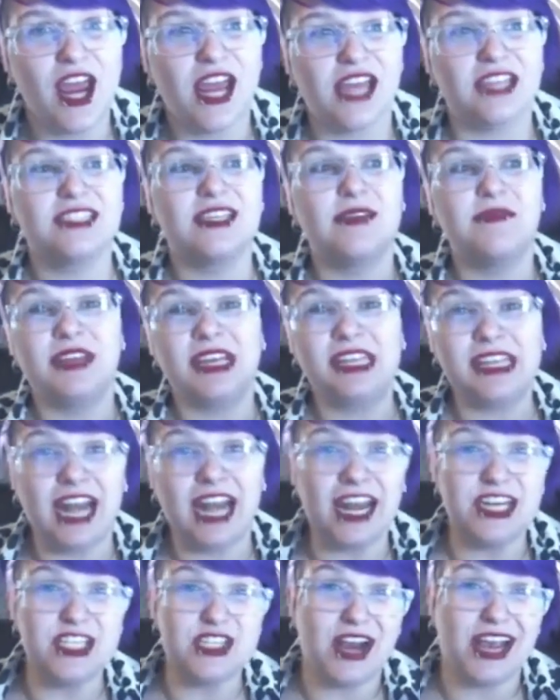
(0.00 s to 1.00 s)
It's something
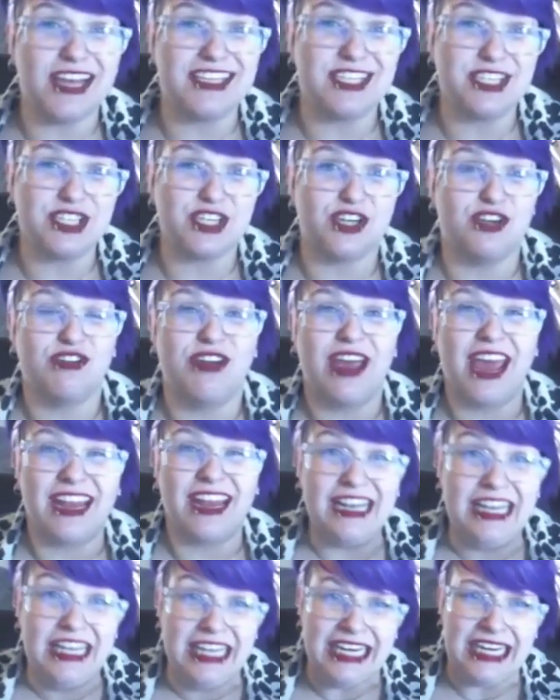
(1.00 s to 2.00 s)
that I try to do
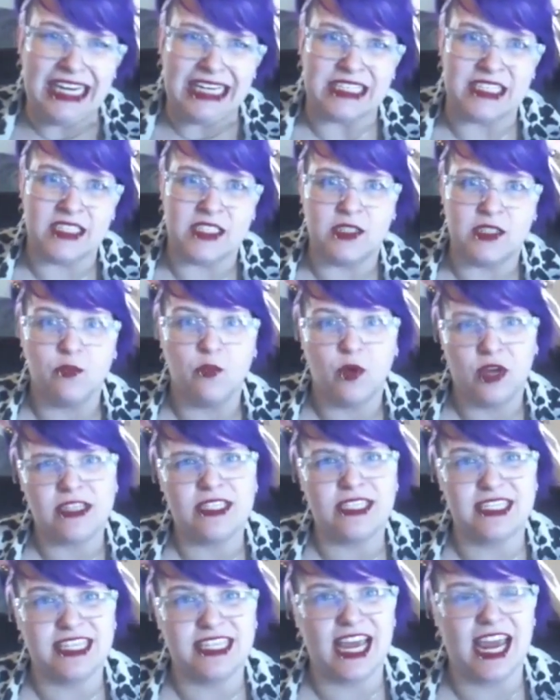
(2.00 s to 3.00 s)
at least
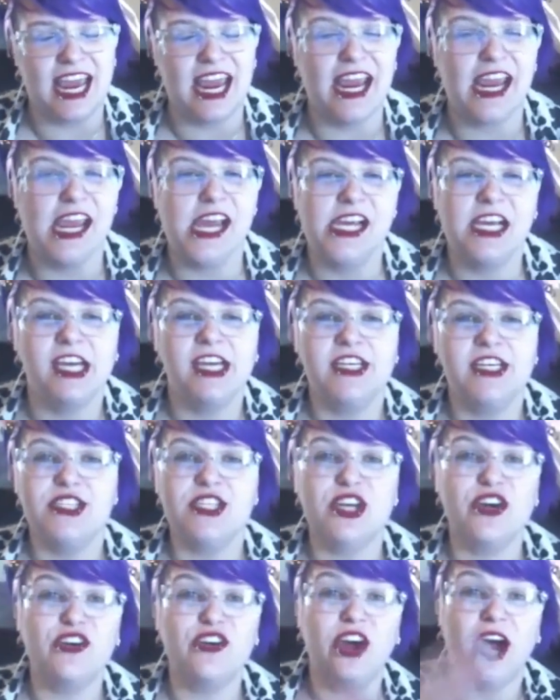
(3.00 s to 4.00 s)
once a day.
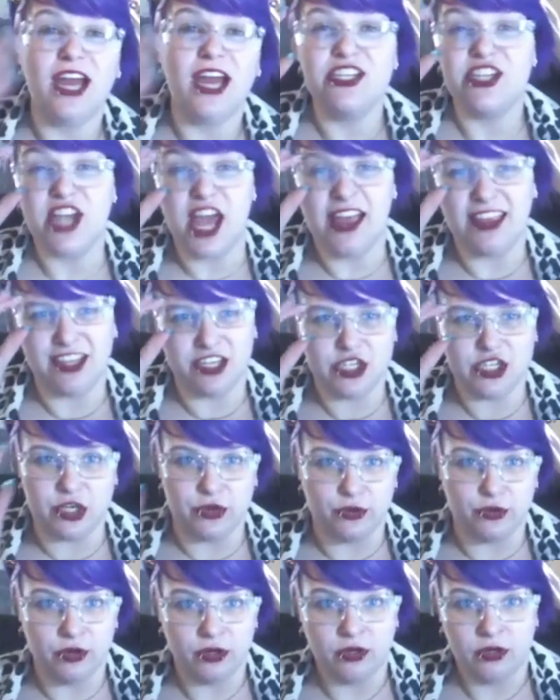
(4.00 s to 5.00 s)
So I challenge
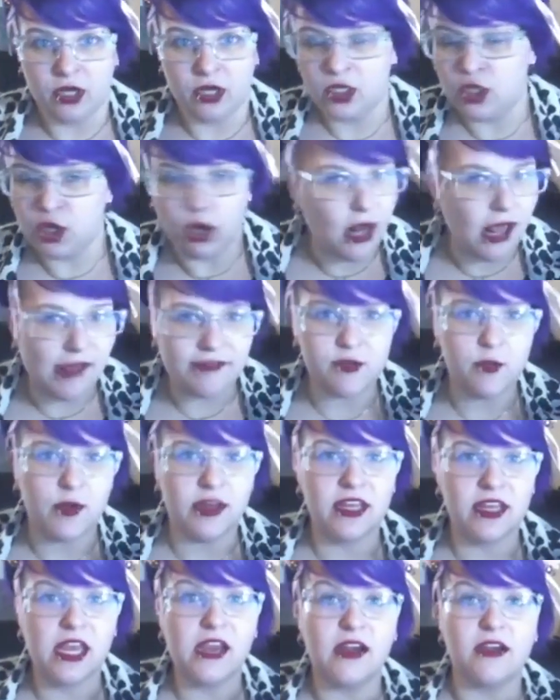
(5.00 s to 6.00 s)
you. You don't have to
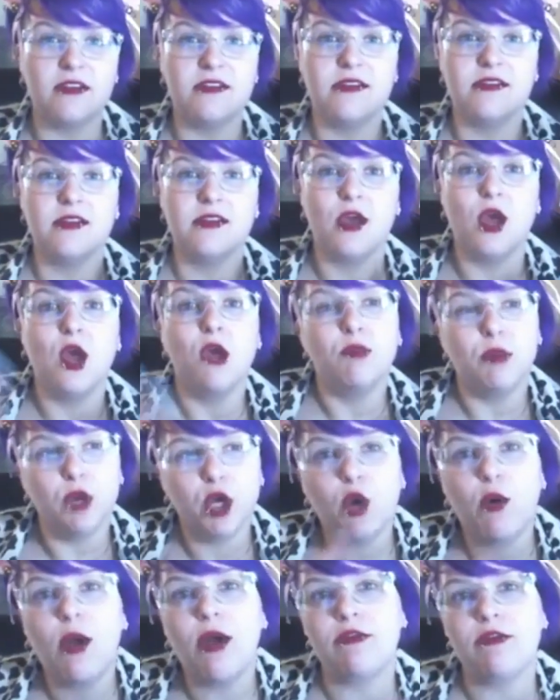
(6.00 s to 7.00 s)
wear the ears,
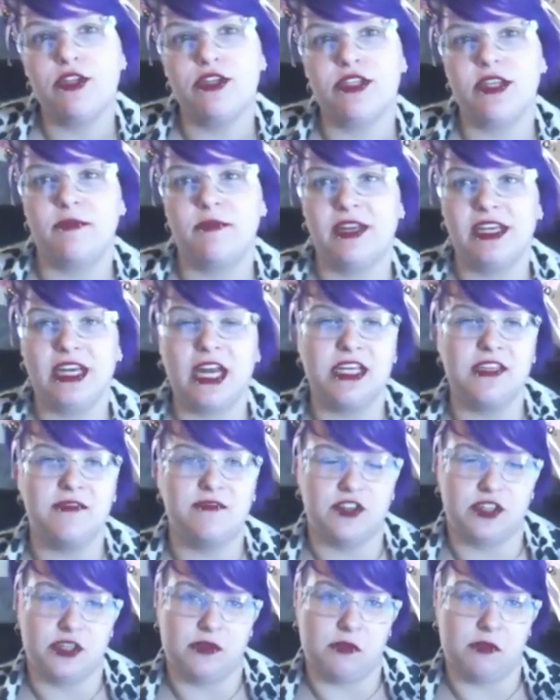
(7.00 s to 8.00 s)
but go out and do something nice
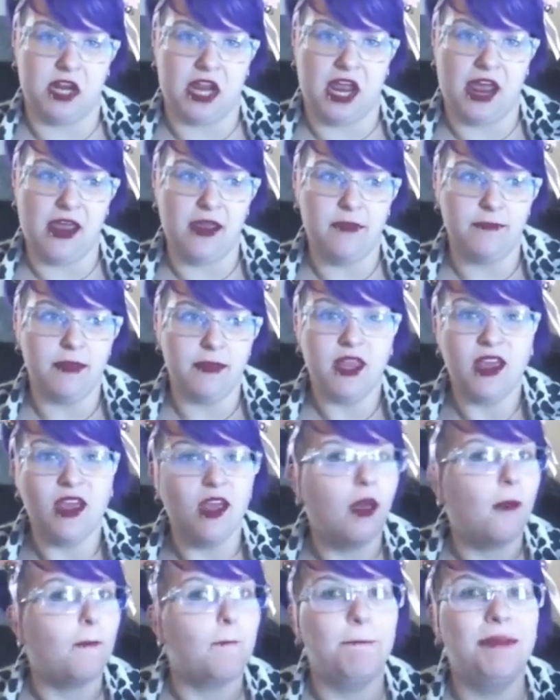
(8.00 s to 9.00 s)
for somebody. Hey,
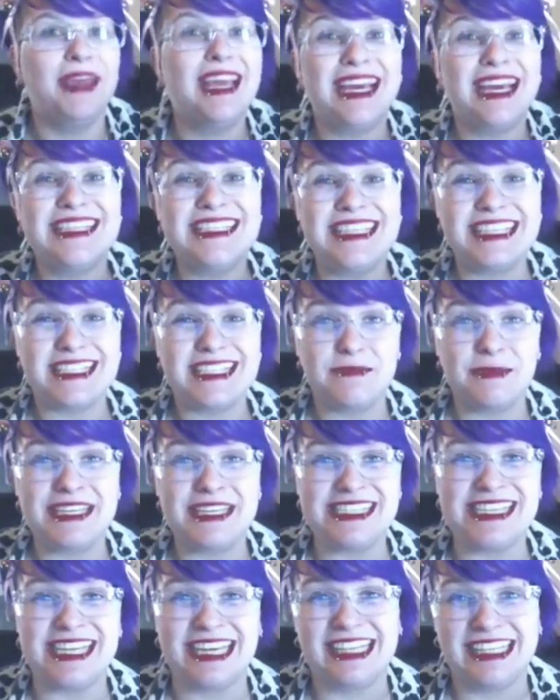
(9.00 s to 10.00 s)
because it's
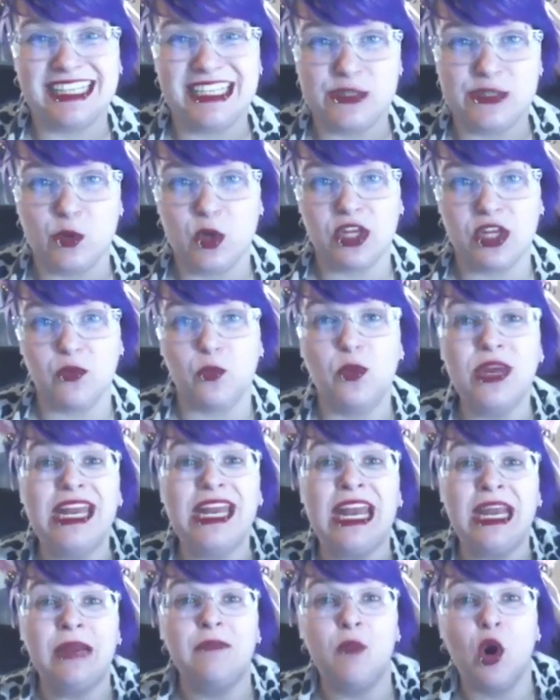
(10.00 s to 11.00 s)
missing in this world. We
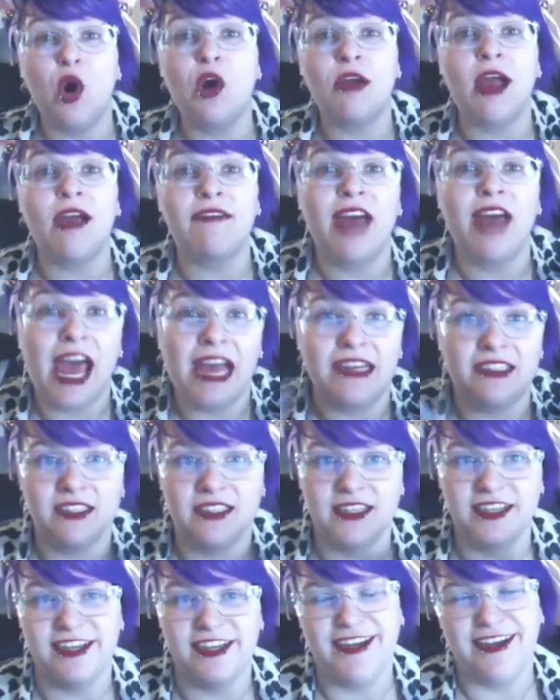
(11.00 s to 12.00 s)
need more of
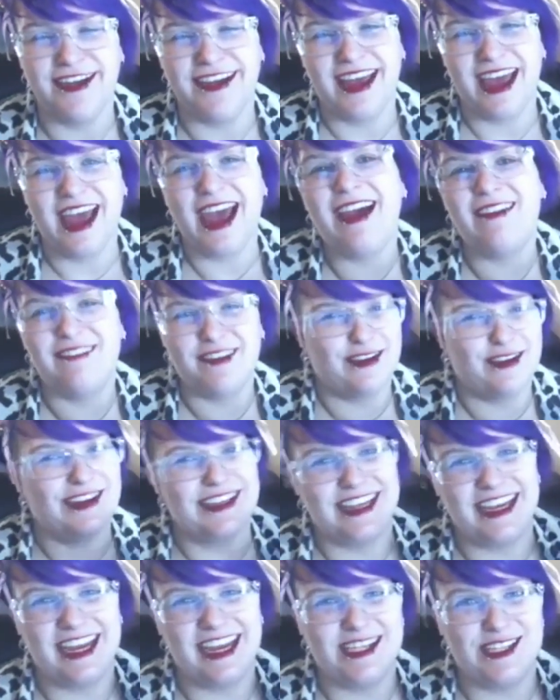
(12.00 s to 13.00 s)
it. Have a
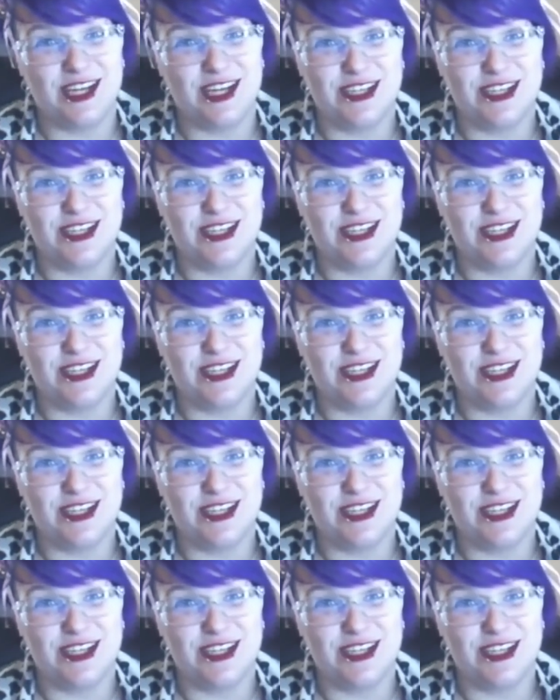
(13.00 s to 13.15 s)
great day, guys.